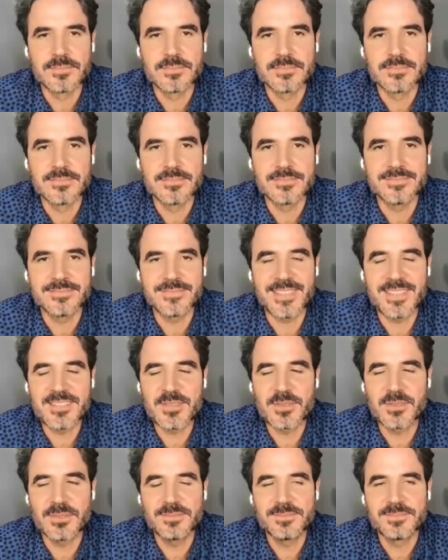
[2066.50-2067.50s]
Excellent. I
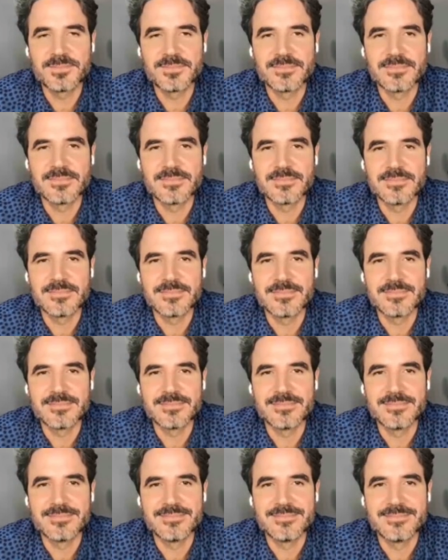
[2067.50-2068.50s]
like how you said maybe.
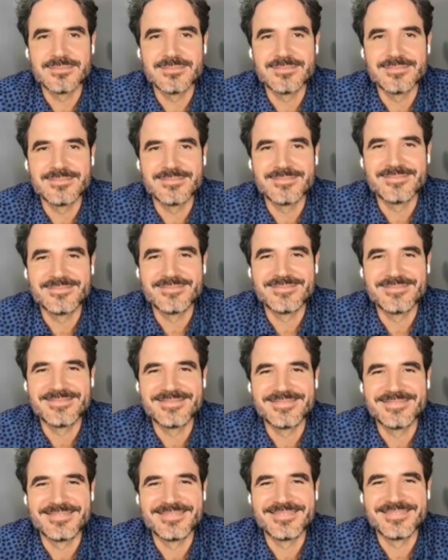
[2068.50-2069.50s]

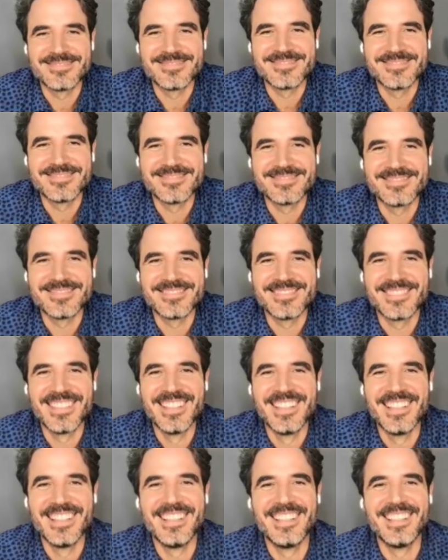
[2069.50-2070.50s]
Maybe,
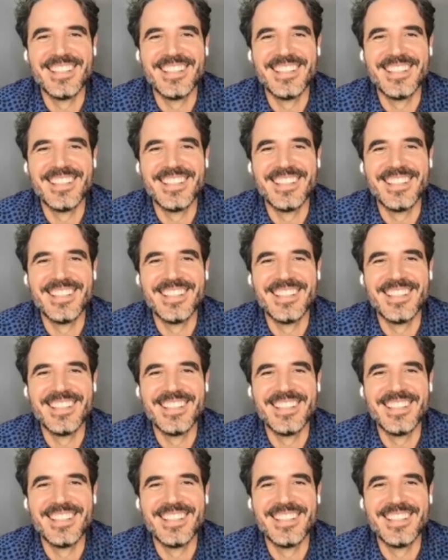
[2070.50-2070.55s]
like,